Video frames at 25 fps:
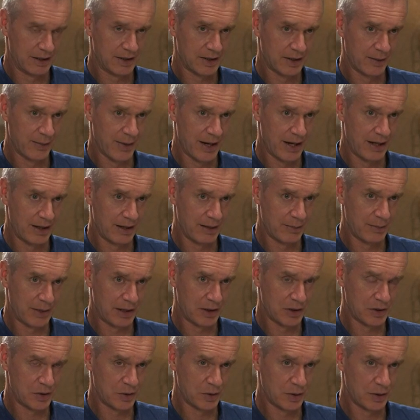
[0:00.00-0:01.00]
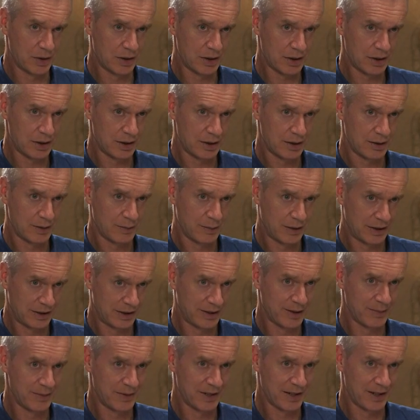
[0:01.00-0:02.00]
Suleiman Mansour,
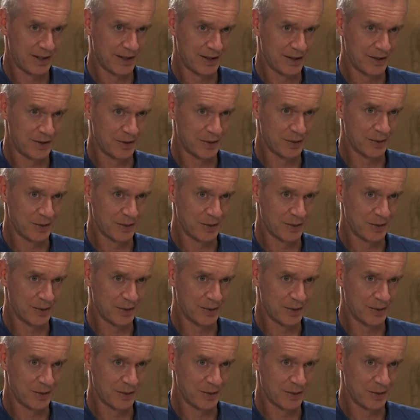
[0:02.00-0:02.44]
welcome to Hard